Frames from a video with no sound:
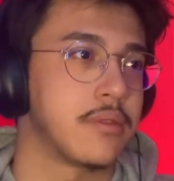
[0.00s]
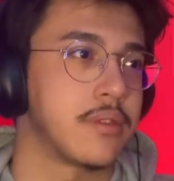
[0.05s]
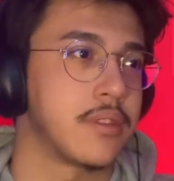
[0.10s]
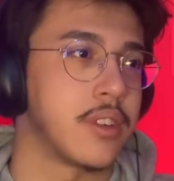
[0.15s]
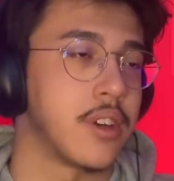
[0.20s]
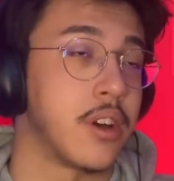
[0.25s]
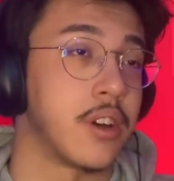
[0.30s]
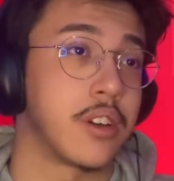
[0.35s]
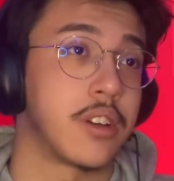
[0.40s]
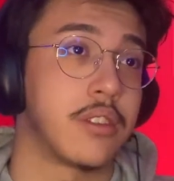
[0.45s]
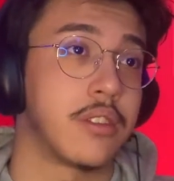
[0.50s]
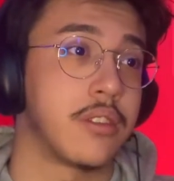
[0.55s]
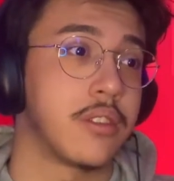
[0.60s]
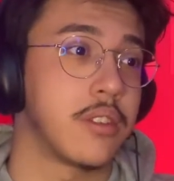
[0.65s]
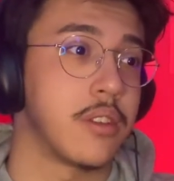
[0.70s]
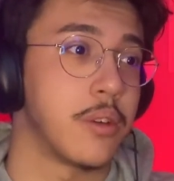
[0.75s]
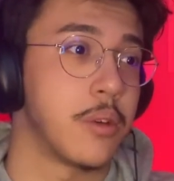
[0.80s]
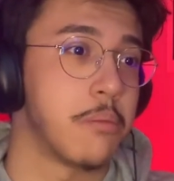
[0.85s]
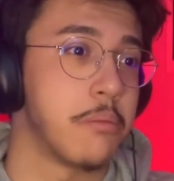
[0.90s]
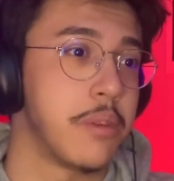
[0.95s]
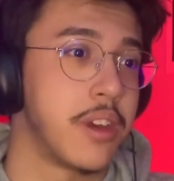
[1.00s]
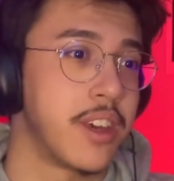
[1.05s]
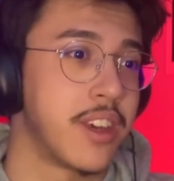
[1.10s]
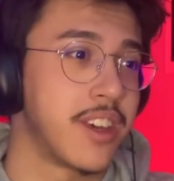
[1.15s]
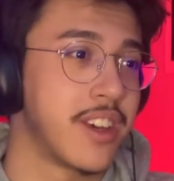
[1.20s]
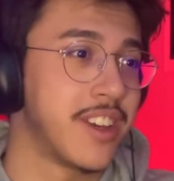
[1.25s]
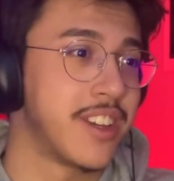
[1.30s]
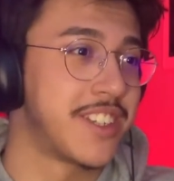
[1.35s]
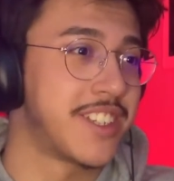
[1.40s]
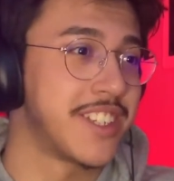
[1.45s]
Oh,
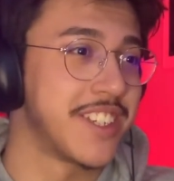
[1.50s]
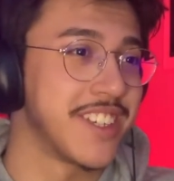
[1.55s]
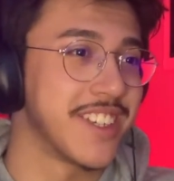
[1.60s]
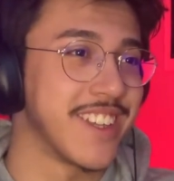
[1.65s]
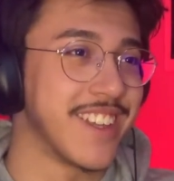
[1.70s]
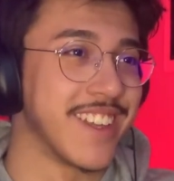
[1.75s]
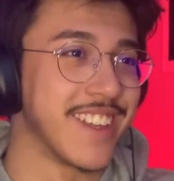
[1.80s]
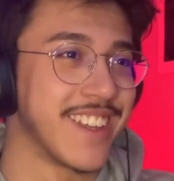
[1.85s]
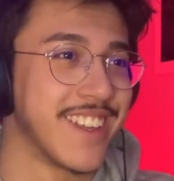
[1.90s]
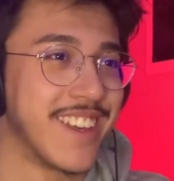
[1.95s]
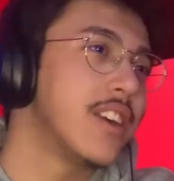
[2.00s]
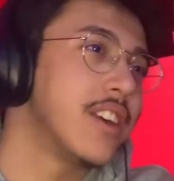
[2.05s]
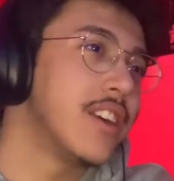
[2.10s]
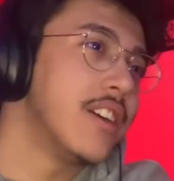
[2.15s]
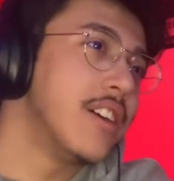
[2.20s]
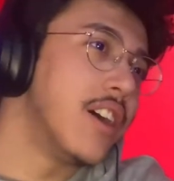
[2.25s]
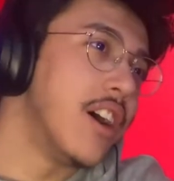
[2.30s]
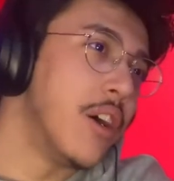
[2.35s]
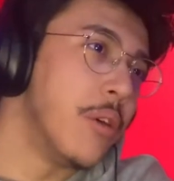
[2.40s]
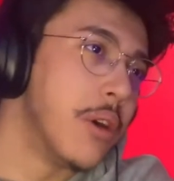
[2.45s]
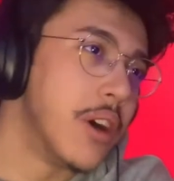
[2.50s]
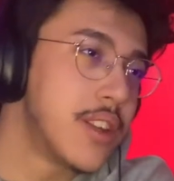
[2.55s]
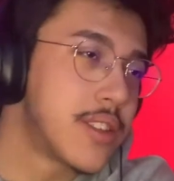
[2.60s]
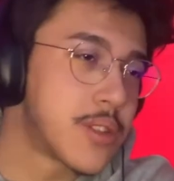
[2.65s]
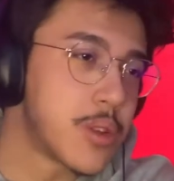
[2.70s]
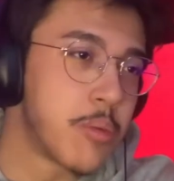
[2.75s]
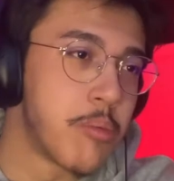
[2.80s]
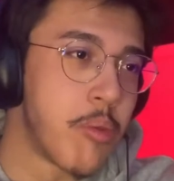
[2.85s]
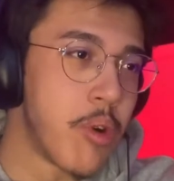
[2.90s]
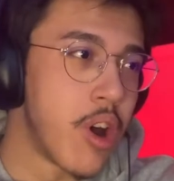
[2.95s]
Omega, chill. Oh, well, it's
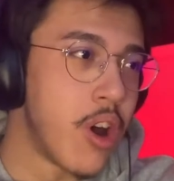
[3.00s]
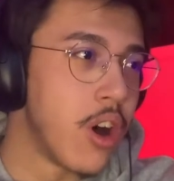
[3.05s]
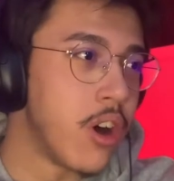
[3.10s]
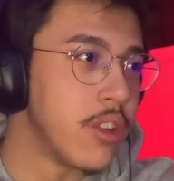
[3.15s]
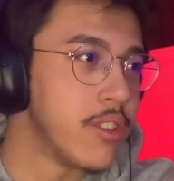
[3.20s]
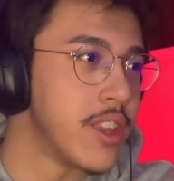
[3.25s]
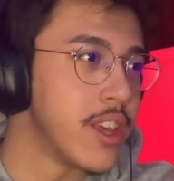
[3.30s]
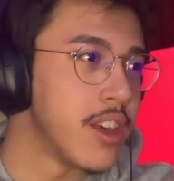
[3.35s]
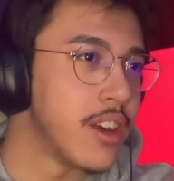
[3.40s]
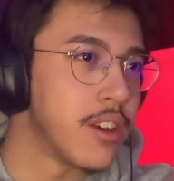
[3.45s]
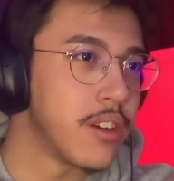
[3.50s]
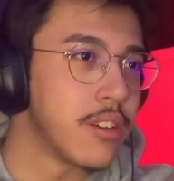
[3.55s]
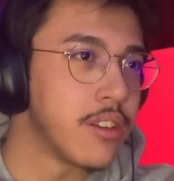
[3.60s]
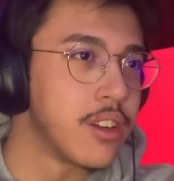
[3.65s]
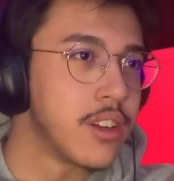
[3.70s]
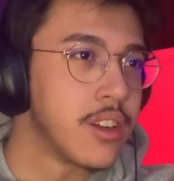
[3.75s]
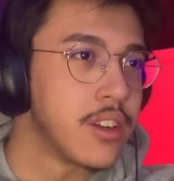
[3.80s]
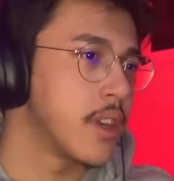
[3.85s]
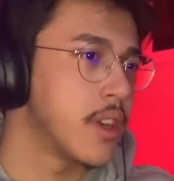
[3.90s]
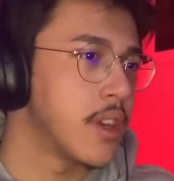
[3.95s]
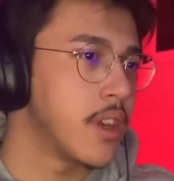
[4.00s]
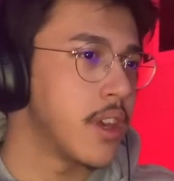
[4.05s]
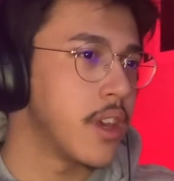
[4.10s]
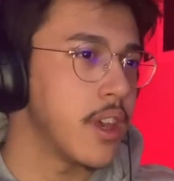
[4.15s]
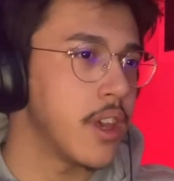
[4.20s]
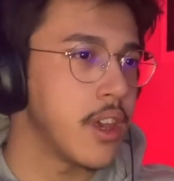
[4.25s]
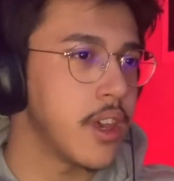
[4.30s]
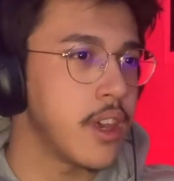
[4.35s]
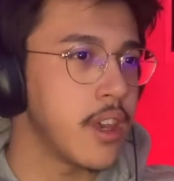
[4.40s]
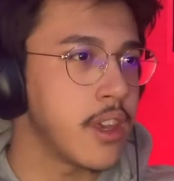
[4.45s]
a brawl now.
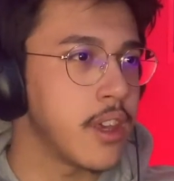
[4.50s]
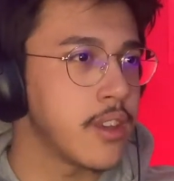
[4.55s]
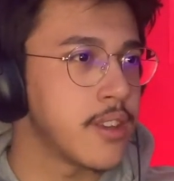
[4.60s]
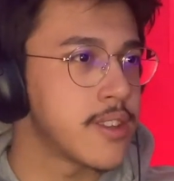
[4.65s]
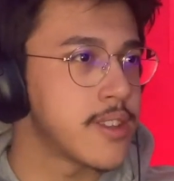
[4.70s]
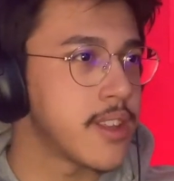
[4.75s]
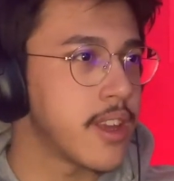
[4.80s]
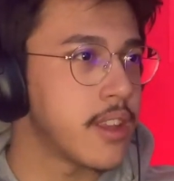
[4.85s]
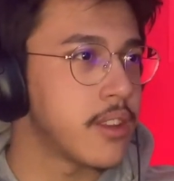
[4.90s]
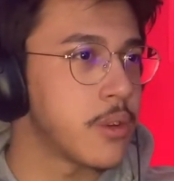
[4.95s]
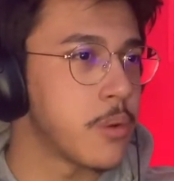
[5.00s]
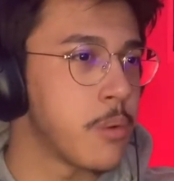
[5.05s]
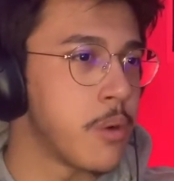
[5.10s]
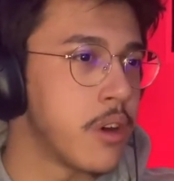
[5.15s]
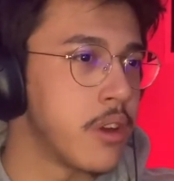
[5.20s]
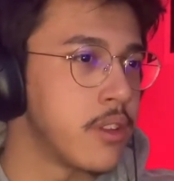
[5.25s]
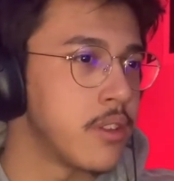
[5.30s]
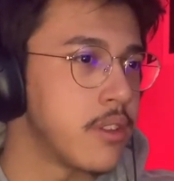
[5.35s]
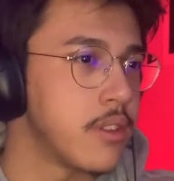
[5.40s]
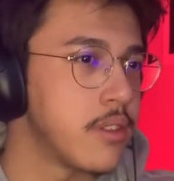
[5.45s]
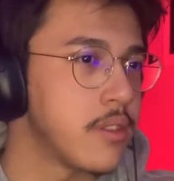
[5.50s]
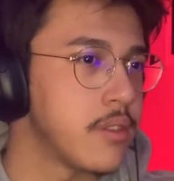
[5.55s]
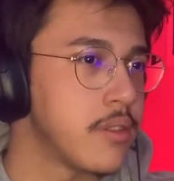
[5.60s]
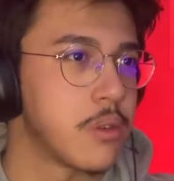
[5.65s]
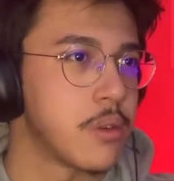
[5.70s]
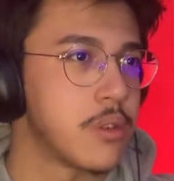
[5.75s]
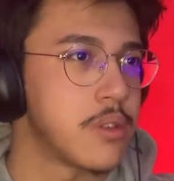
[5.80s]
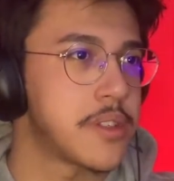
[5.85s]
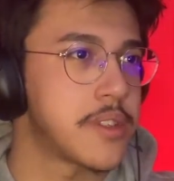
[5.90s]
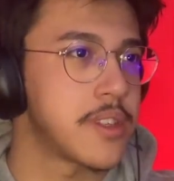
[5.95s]
Hey, is that the one?
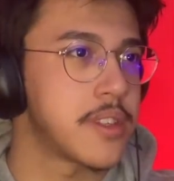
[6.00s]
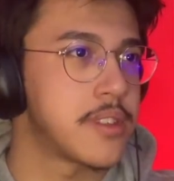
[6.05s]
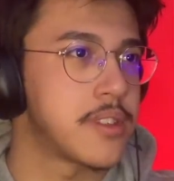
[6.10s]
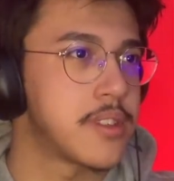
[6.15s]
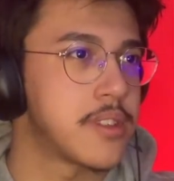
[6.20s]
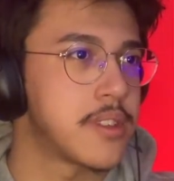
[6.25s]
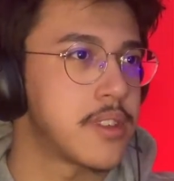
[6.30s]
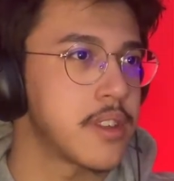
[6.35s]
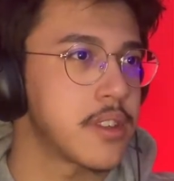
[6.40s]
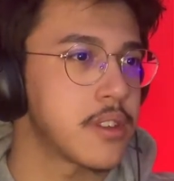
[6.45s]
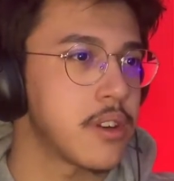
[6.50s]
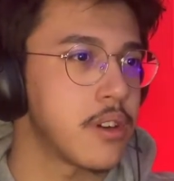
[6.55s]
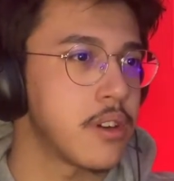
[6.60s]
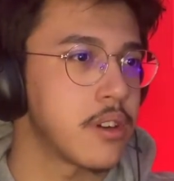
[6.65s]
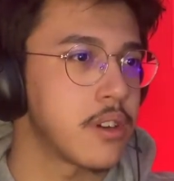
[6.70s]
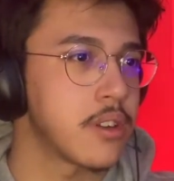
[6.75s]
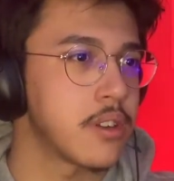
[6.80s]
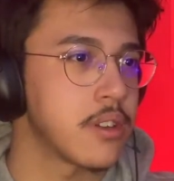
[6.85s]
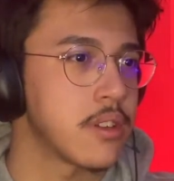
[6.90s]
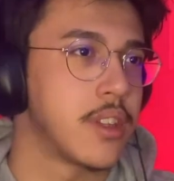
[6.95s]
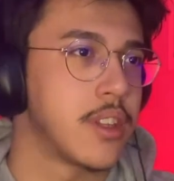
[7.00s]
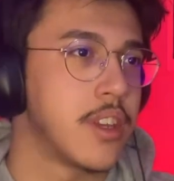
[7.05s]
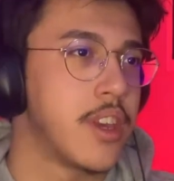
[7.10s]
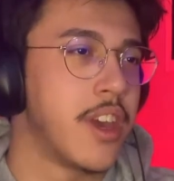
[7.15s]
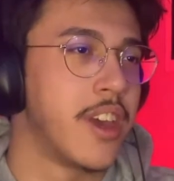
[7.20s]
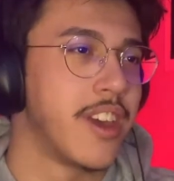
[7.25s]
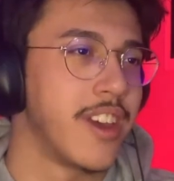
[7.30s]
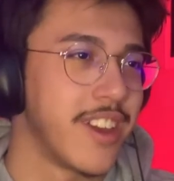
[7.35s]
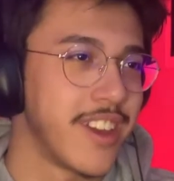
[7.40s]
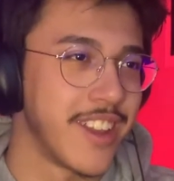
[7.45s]
Order 66 arc? Like,
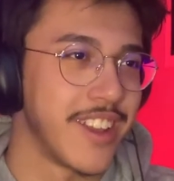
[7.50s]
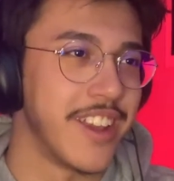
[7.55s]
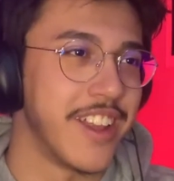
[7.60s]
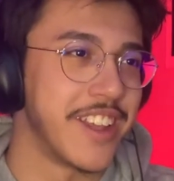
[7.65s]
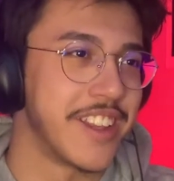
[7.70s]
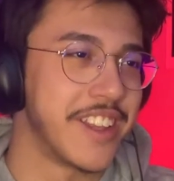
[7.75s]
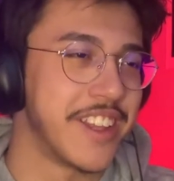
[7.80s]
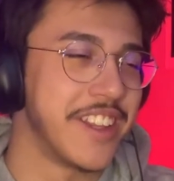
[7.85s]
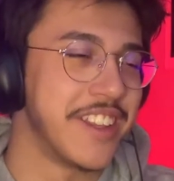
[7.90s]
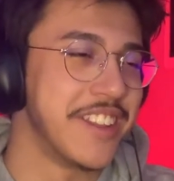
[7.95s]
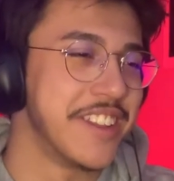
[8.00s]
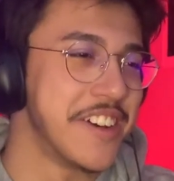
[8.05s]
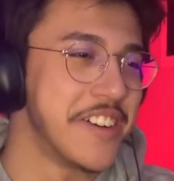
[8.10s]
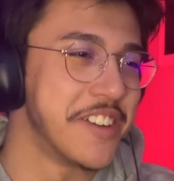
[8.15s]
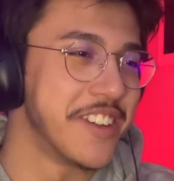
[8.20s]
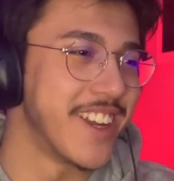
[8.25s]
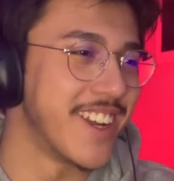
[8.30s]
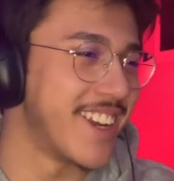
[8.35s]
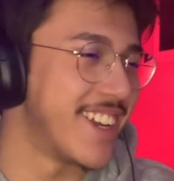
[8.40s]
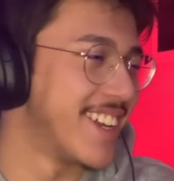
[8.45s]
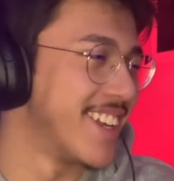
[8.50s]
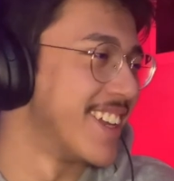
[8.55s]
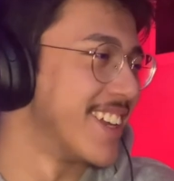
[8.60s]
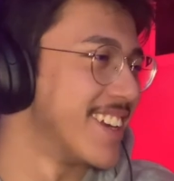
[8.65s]
they didn't know that.